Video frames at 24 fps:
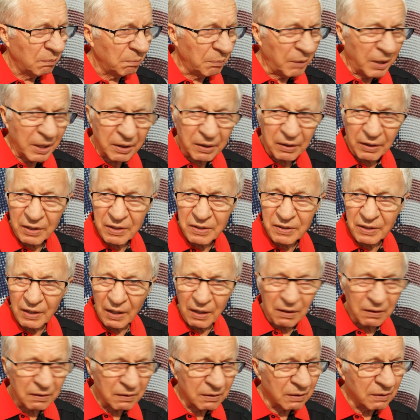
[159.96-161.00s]
make
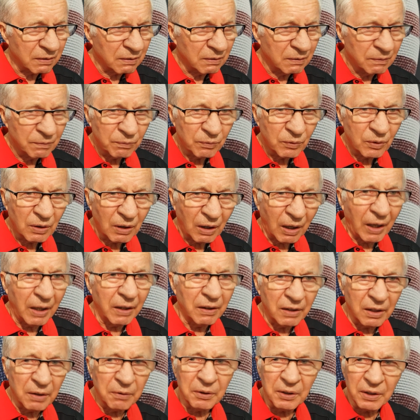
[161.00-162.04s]
result, high
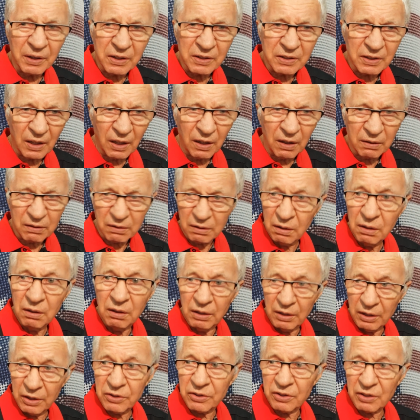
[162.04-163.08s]
level result,
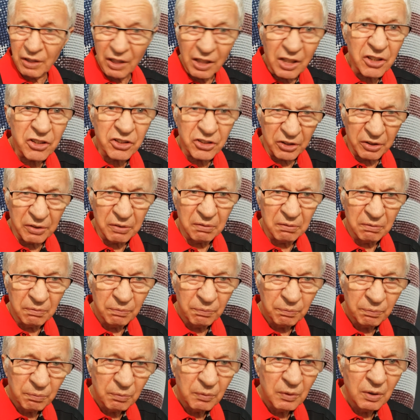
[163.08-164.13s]
it's Asian,
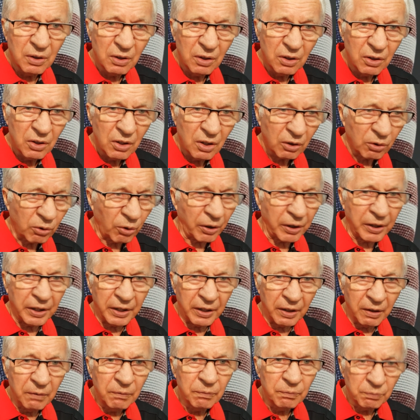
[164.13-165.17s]

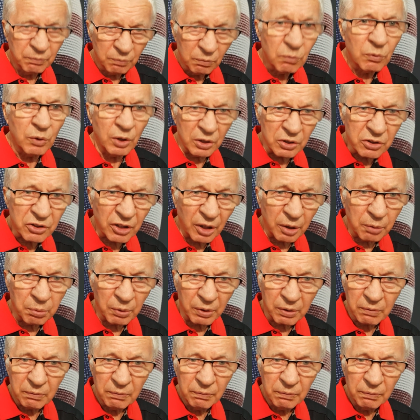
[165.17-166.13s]
Korea, and Sabre.